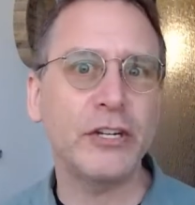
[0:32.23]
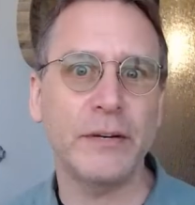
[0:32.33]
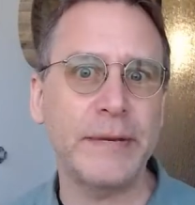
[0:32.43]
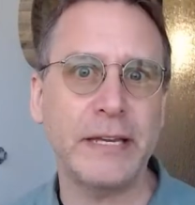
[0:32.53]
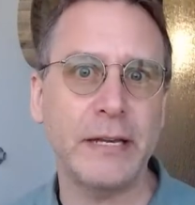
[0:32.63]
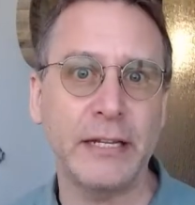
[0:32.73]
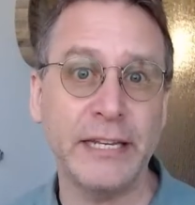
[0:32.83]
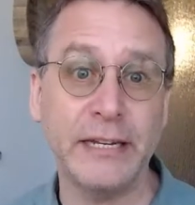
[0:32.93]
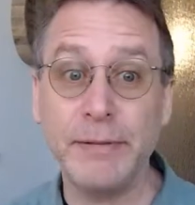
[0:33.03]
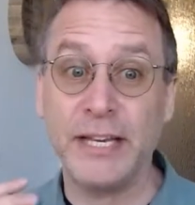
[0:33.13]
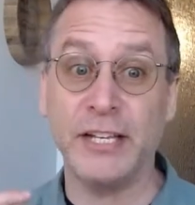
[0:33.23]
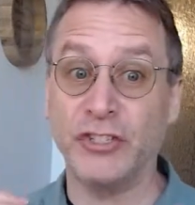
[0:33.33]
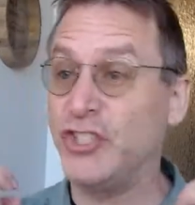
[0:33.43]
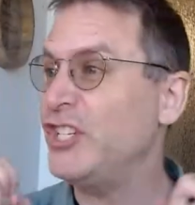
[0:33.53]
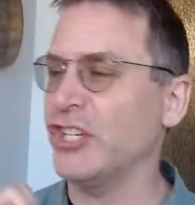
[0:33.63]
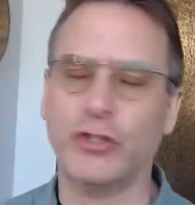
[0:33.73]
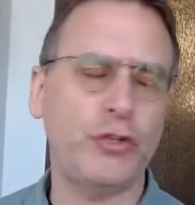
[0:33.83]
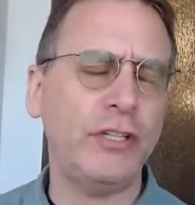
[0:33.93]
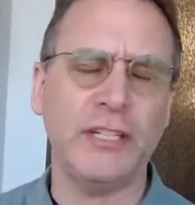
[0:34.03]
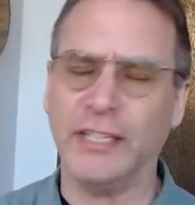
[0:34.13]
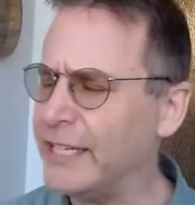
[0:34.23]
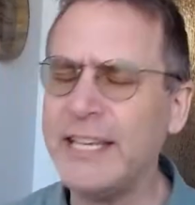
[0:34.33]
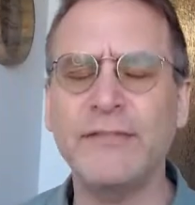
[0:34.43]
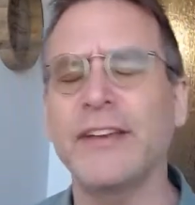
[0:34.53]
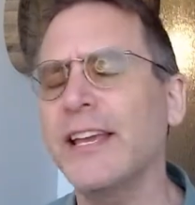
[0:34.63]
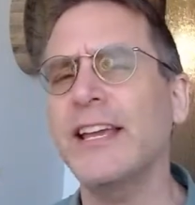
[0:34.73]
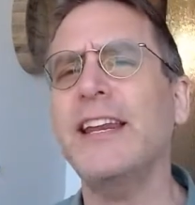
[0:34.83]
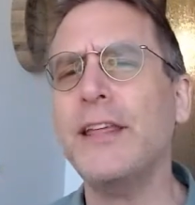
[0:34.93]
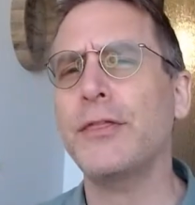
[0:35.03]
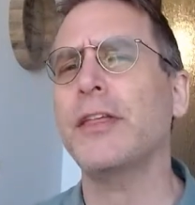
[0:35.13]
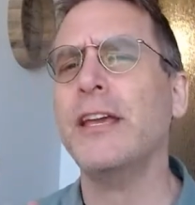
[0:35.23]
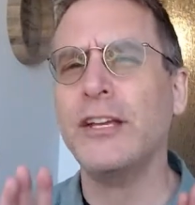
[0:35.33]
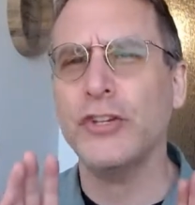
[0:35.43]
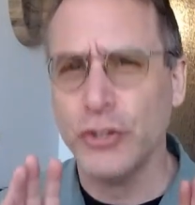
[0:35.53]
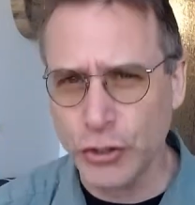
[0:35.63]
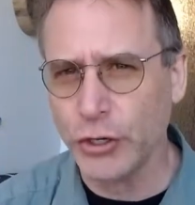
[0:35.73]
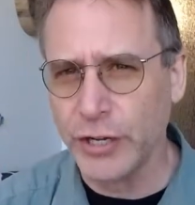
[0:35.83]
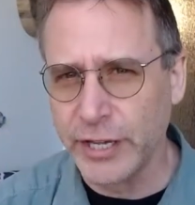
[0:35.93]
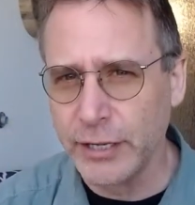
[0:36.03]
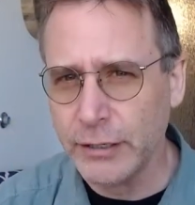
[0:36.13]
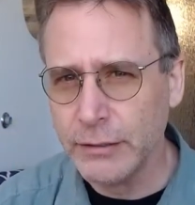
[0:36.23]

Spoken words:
going to be clean because she just couldn't leave anything dirty.